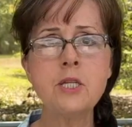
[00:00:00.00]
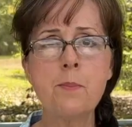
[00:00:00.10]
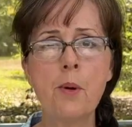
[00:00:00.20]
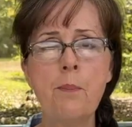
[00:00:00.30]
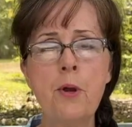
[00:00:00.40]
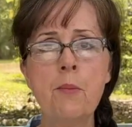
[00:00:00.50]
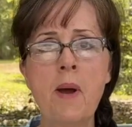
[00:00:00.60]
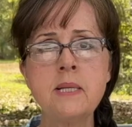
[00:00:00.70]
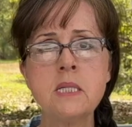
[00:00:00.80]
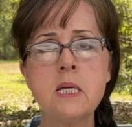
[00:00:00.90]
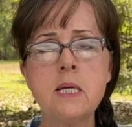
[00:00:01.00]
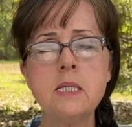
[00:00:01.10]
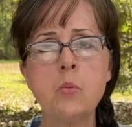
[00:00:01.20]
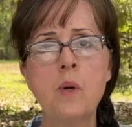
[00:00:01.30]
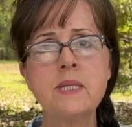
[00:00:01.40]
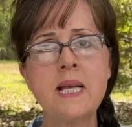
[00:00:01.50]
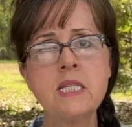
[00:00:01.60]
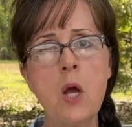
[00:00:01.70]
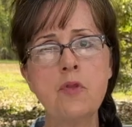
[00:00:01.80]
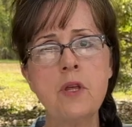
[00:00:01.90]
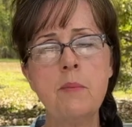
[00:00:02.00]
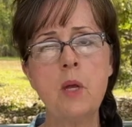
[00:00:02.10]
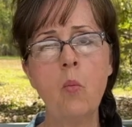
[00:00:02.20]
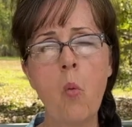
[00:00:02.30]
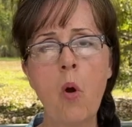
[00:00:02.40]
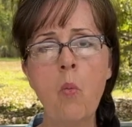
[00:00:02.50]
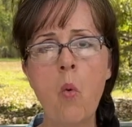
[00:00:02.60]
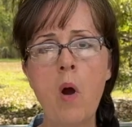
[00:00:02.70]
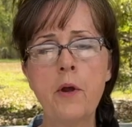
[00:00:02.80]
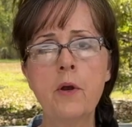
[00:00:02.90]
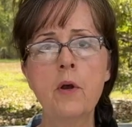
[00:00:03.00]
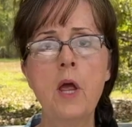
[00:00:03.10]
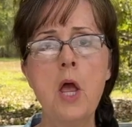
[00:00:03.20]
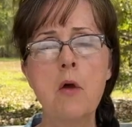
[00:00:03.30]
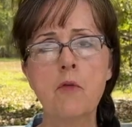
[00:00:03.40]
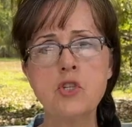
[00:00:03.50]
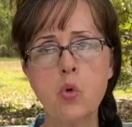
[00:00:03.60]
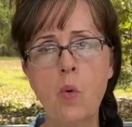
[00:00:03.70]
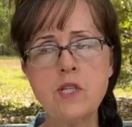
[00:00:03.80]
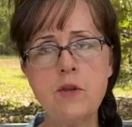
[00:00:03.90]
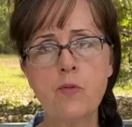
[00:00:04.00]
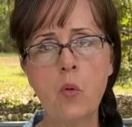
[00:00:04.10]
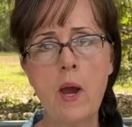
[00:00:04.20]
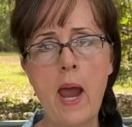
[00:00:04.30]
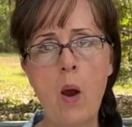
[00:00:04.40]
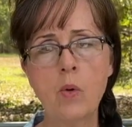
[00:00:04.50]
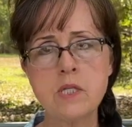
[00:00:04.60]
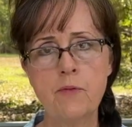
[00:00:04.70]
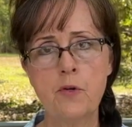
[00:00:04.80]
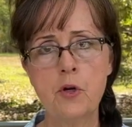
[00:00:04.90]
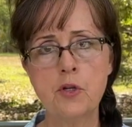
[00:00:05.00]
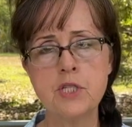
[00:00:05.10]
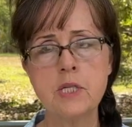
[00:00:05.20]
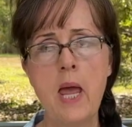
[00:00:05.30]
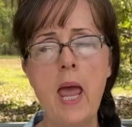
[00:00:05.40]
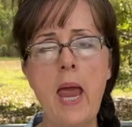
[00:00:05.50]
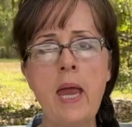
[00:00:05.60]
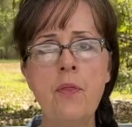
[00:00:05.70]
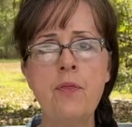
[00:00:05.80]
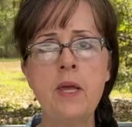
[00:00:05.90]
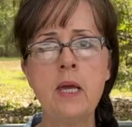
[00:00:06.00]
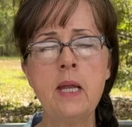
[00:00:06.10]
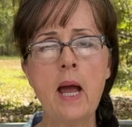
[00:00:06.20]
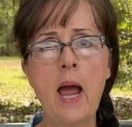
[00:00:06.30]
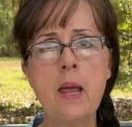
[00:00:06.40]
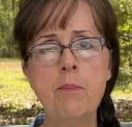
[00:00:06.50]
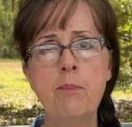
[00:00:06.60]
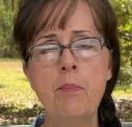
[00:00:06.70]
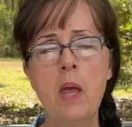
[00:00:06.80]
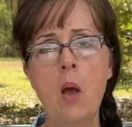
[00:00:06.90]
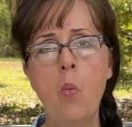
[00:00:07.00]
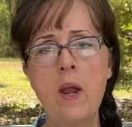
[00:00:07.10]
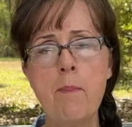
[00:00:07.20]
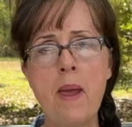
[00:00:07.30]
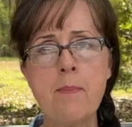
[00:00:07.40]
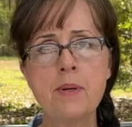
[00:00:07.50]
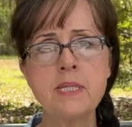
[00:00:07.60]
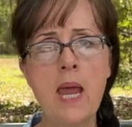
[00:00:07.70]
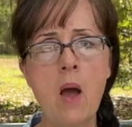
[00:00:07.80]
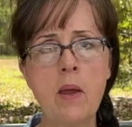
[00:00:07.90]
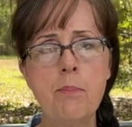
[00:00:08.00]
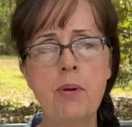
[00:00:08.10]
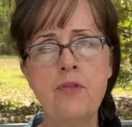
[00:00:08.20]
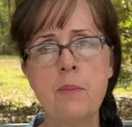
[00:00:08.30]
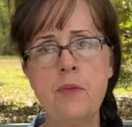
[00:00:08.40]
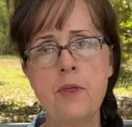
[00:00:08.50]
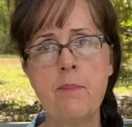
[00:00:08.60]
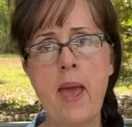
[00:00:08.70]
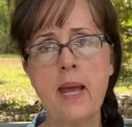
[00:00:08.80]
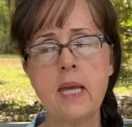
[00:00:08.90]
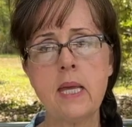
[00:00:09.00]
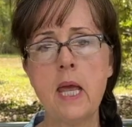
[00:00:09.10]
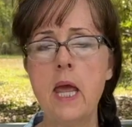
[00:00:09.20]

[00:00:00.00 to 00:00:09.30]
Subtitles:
to prepare my seeds was I soaked them in warm water for 24 hours first, and then I wet a paper towel and put them in the baggie.